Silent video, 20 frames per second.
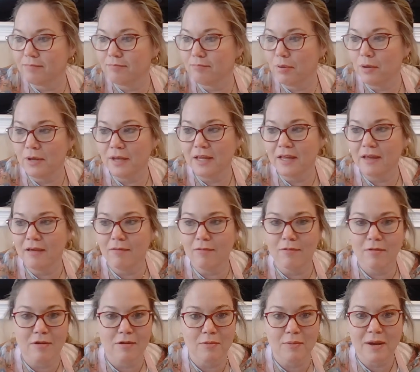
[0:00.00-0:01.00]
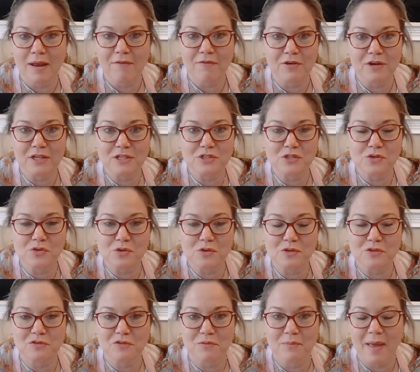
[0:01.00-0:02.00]
pudding or whatever it is you
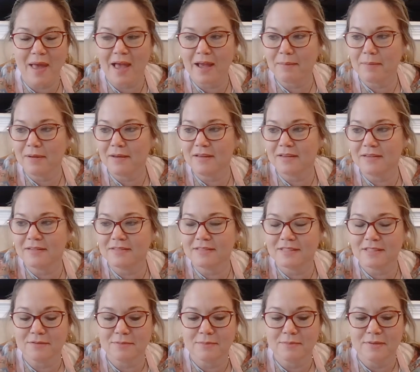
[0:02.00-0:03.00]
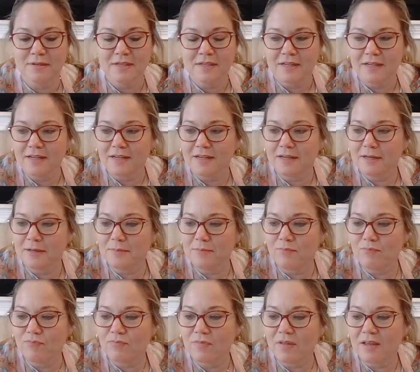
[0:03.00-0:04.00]
use for magma, and some
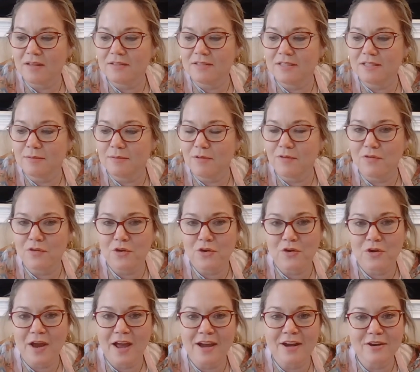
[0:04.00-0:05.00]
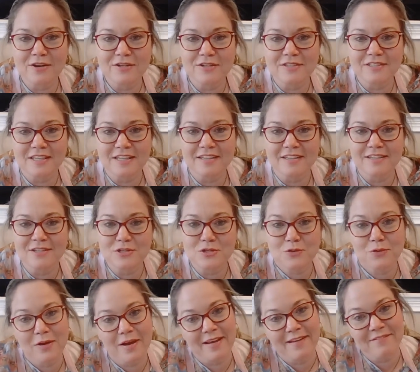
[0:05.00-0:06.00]
of your crackers, and
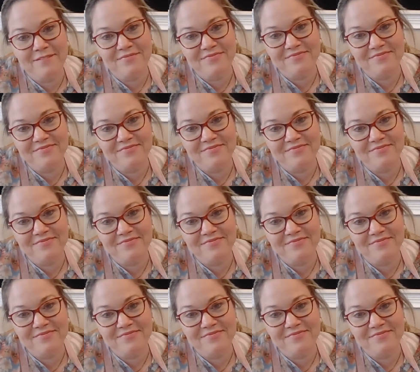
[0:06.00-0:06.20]
enjoy.